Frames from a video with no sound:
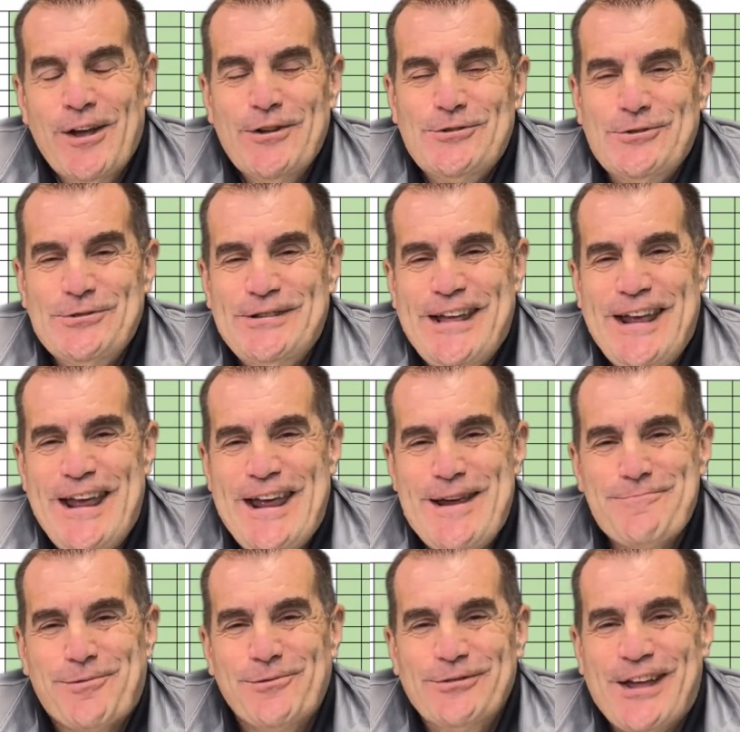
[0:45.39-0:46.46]
Tuesday,
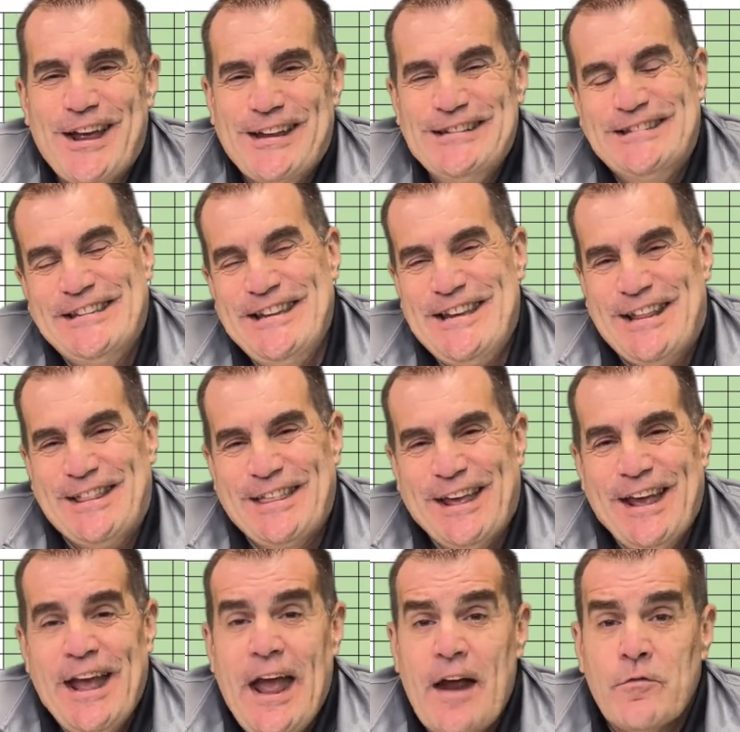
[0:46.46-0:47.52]
April 19th,
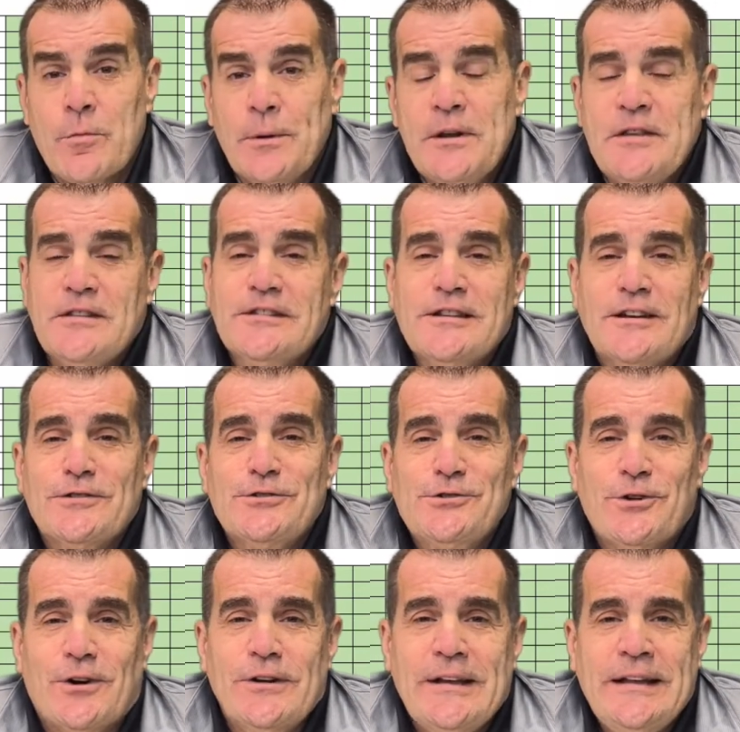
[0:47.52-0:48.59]
everybody's just going to
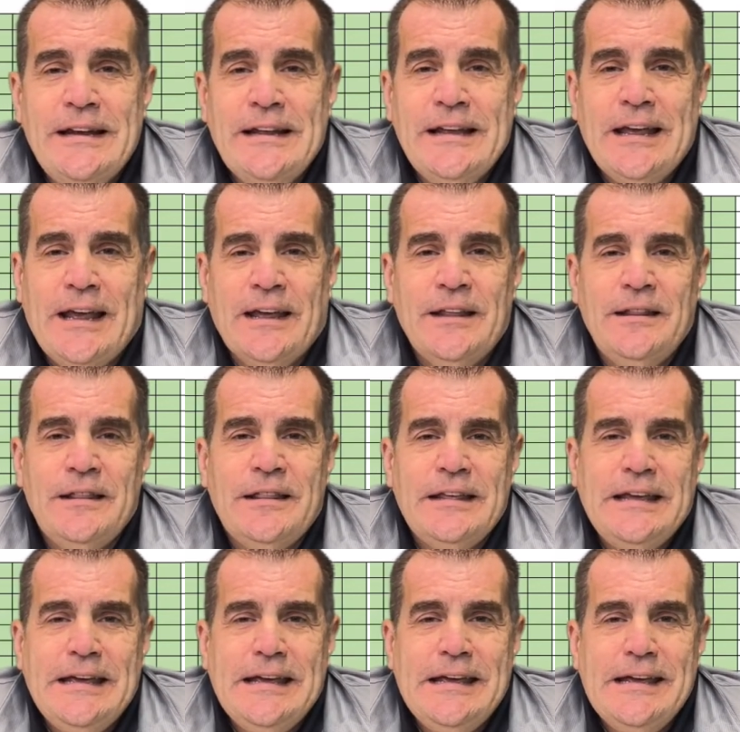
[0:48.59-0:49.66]
start eating in
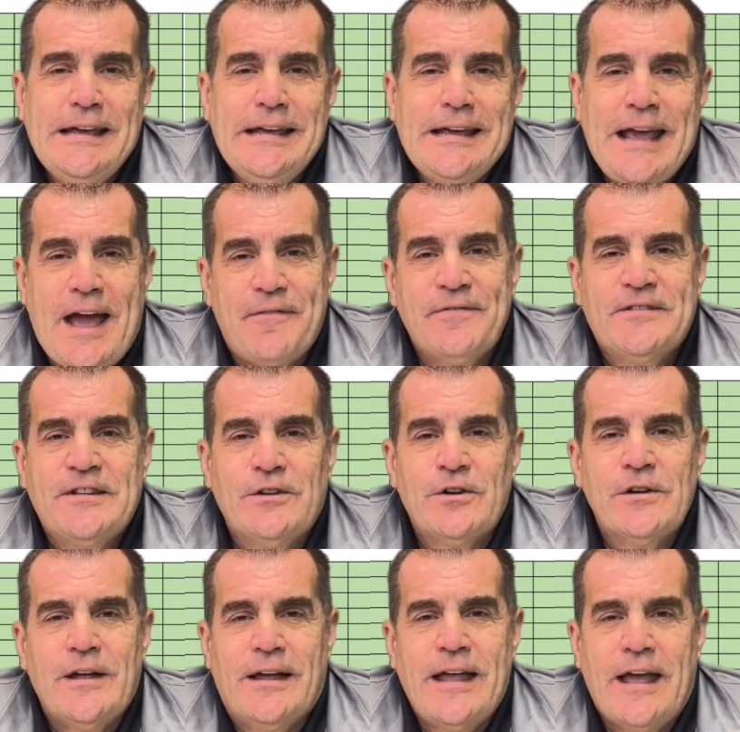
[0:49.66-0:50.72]
the
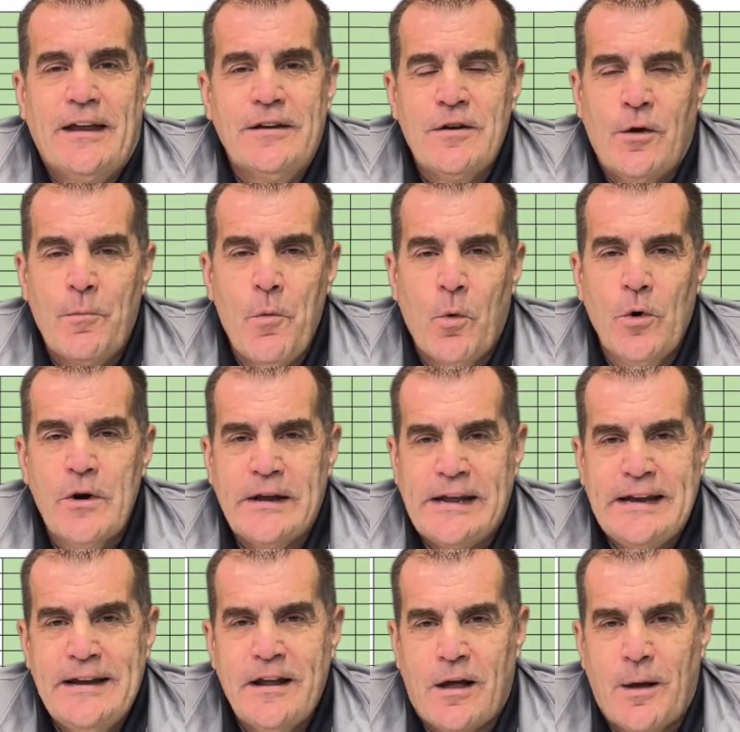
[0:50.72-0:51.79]
cafeteria again. No more
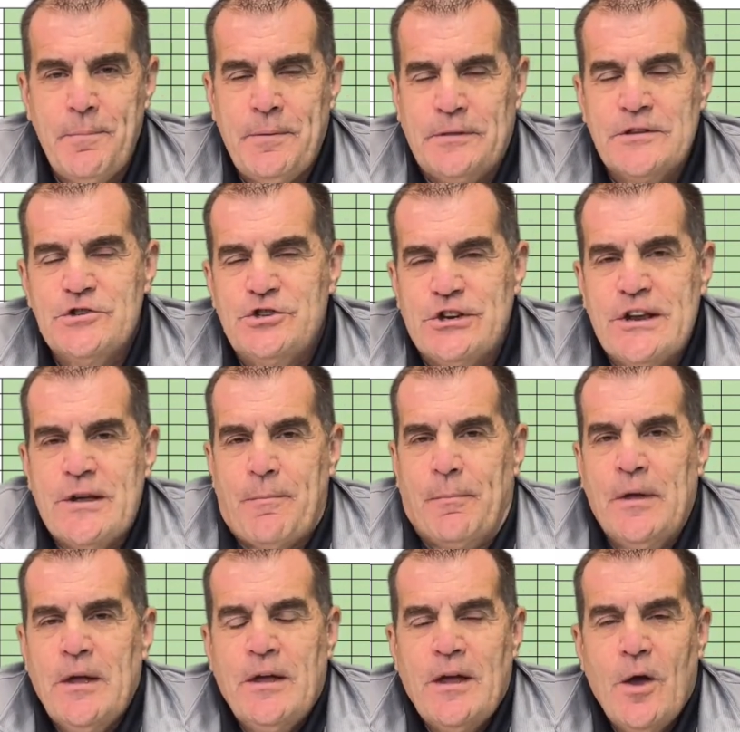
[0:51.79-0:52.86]
eating up in the gym.
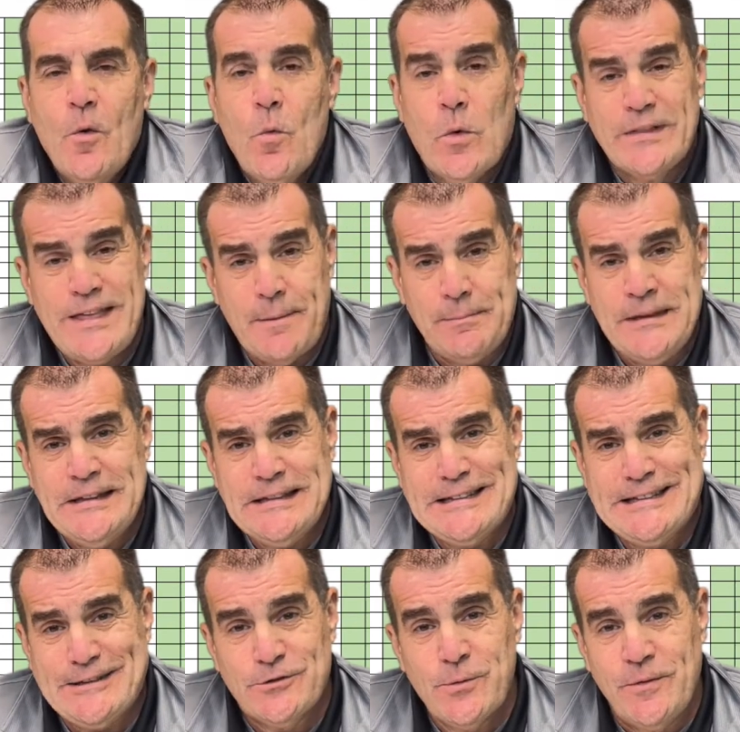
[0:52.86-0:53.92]
What that means
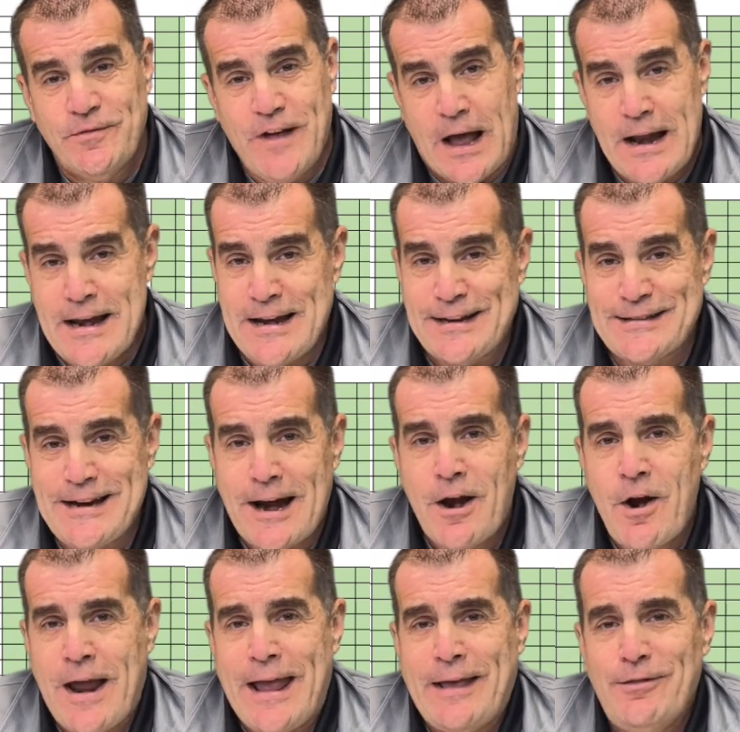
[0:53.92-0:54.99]
is we've got an
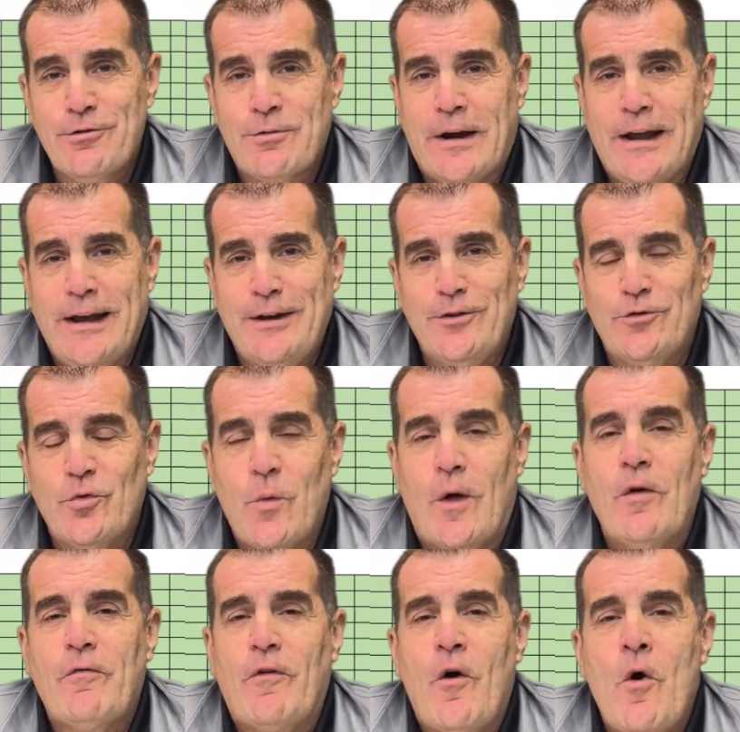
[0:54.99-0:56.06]
entire 8th grade,
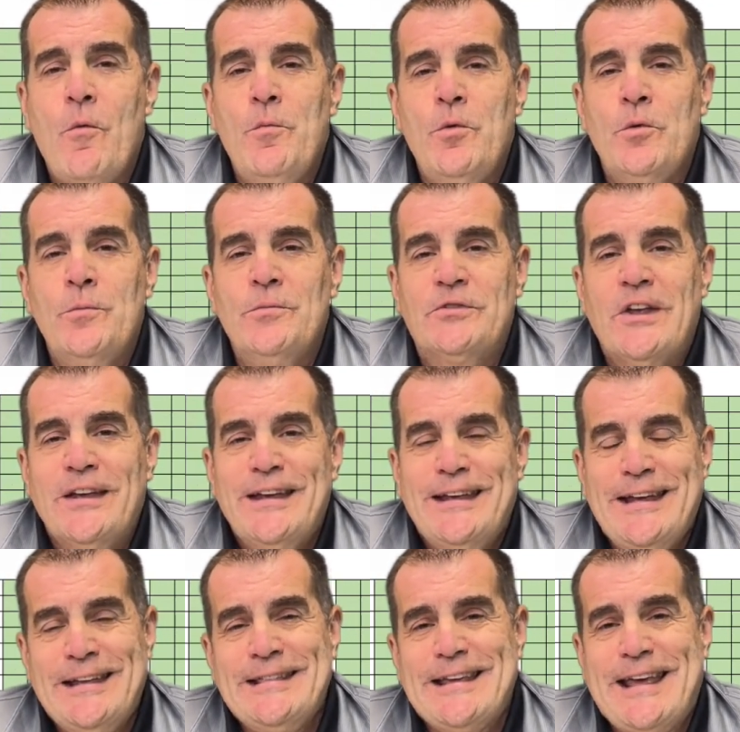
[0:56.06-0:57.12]
12 homerooms
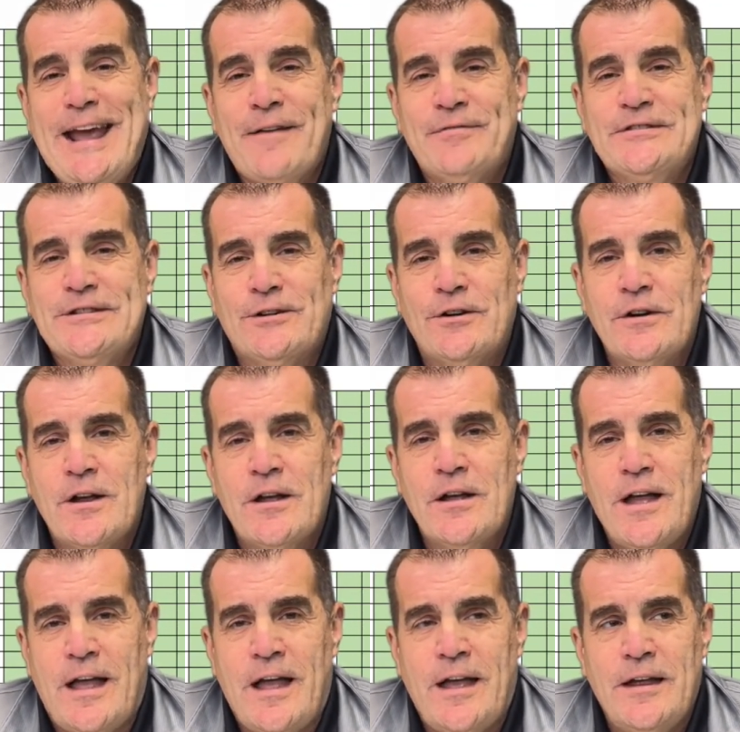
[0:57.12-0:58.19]
in the
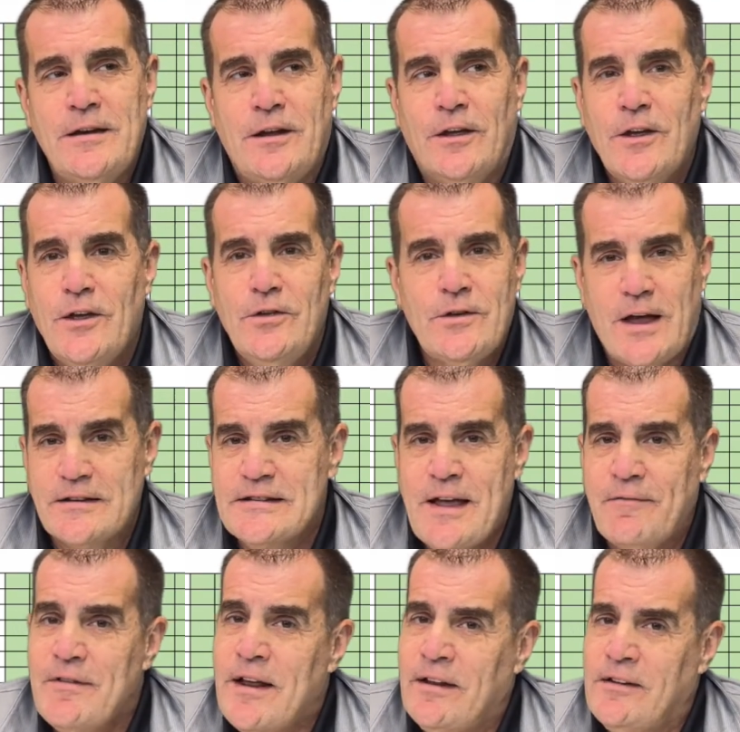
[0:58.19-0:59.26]
cafeteria, and you guys
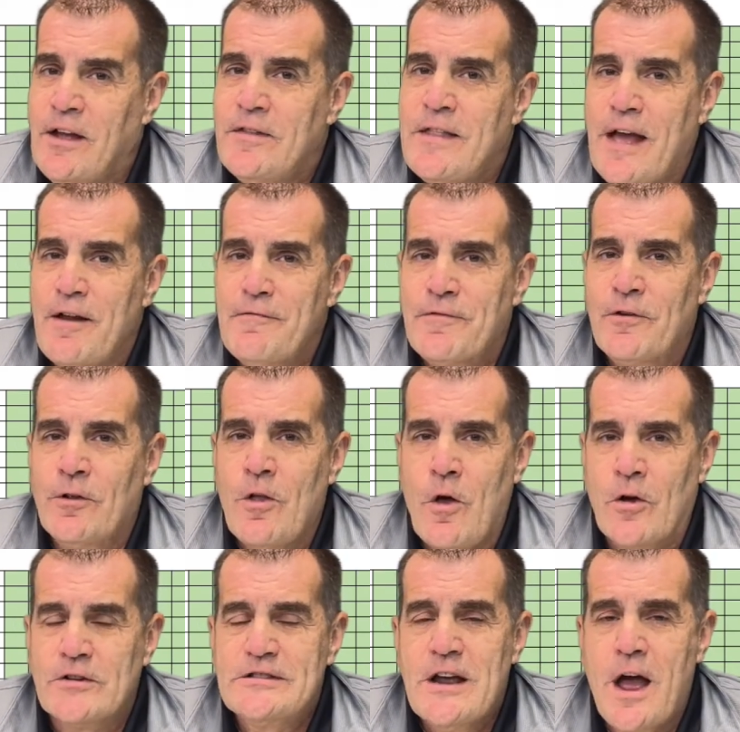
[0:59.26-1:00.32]
have not done that for a
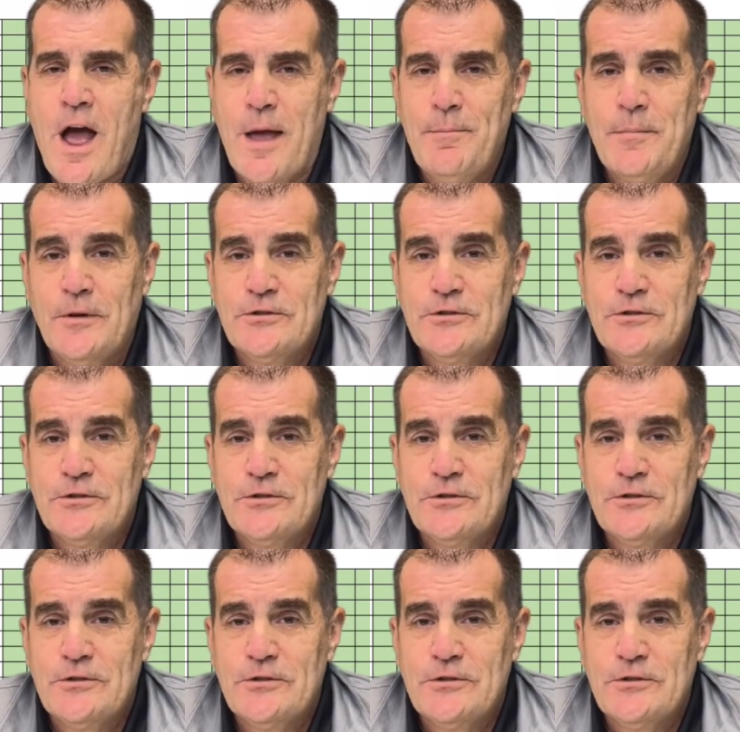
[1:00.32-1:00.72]
long time.